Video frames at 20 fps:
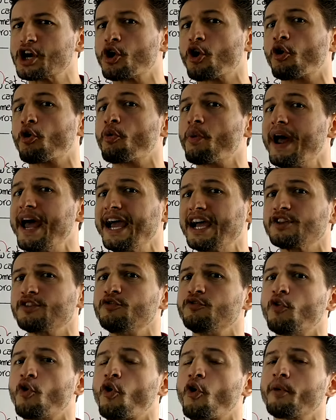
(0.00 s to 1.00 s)
correct
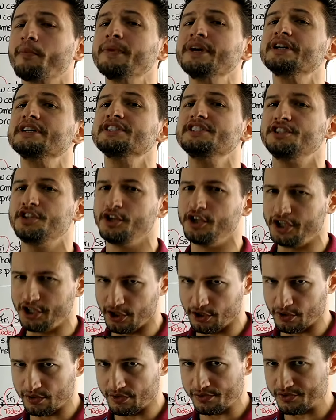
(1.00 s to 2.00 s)
form to
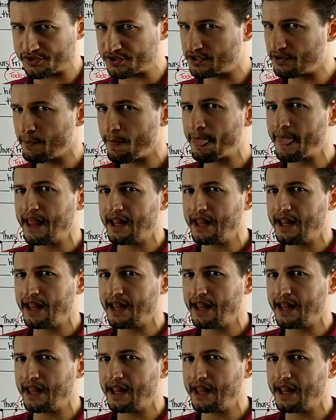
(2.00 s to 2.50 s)
use?